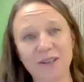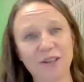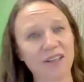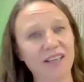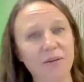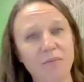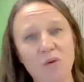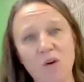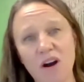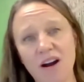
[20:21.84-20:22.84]
agree
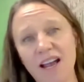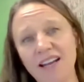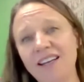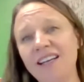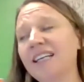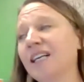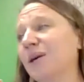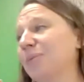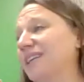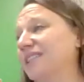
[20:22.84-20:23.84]
more. And
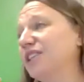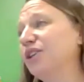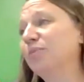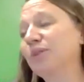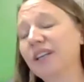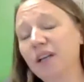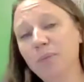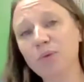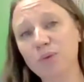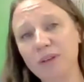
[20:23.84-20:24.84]
Brandy, you bring up a
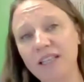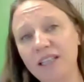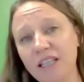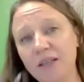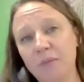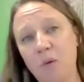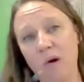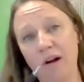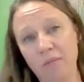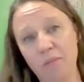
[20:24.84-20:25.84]
really
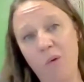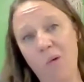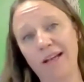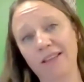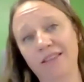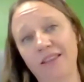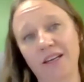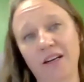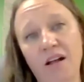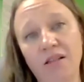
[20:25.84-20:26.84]
important point
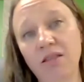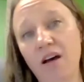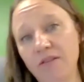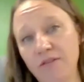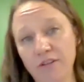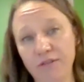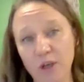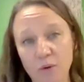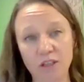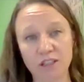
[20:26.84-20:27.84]
that a lot of our
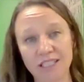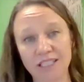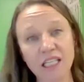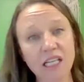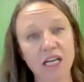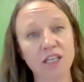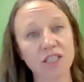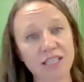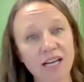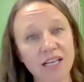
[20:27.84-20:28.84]
viewers need to
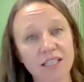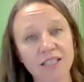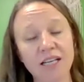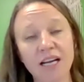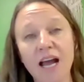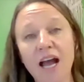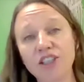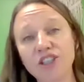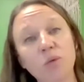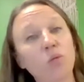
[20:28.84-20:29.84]
understand is
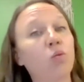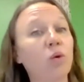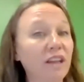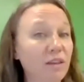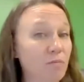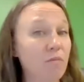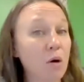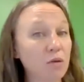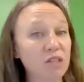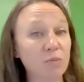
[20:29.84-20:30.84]
actually with
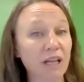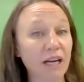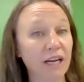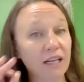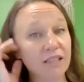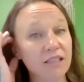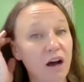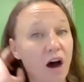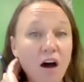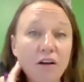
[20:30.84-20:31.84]
most plans
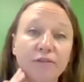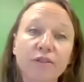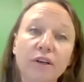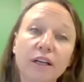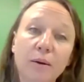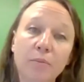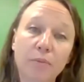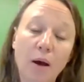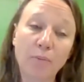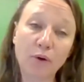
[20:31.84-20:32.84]
offering
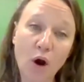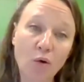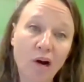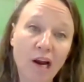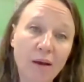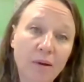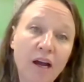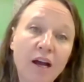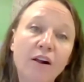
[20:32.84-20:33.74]
a program